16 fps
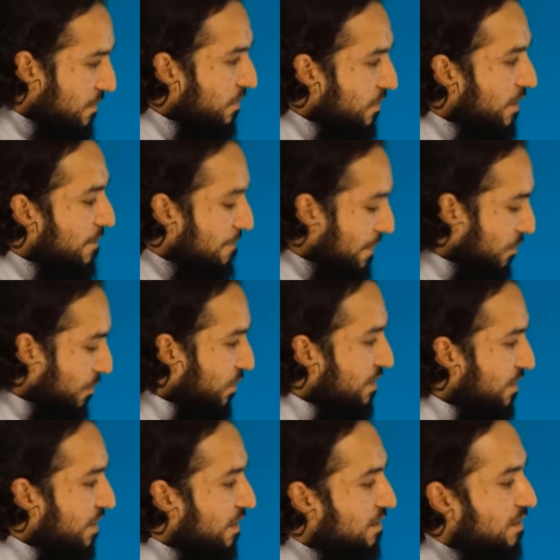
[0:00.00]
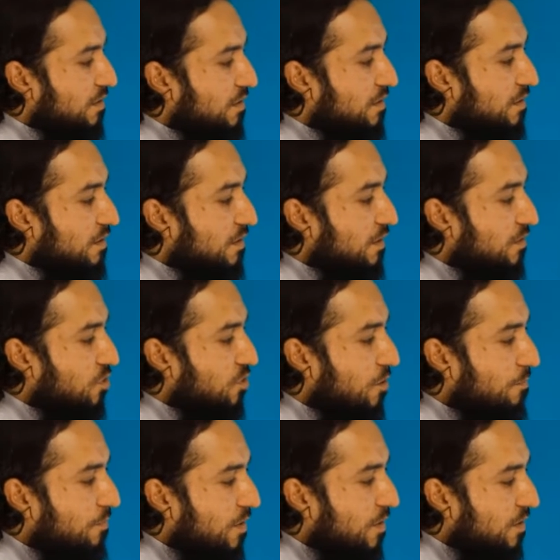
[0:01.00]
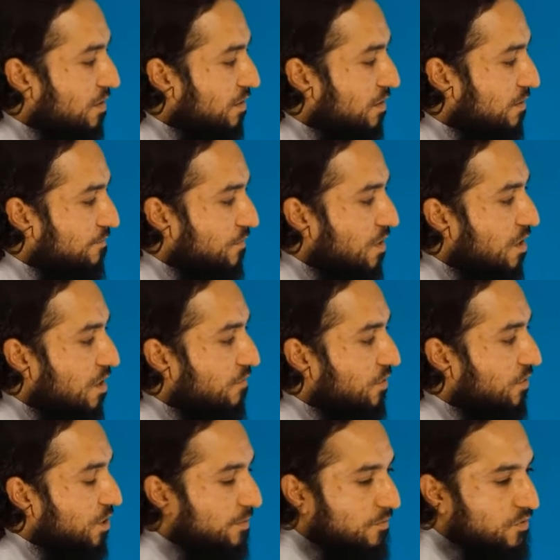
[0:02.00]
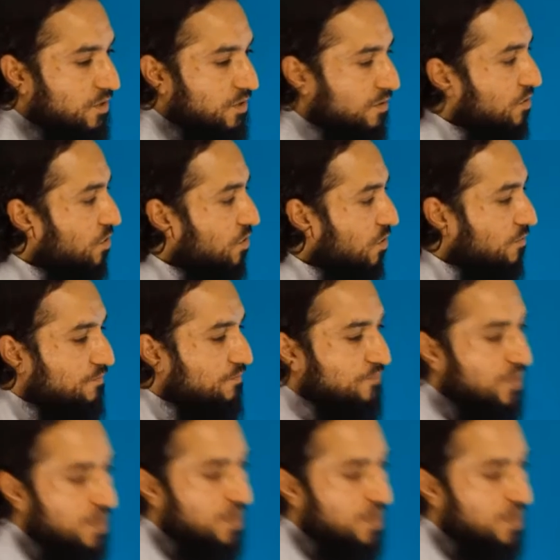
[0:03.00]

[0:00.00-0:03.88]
okay, we said the top part of the tip of the tongue. So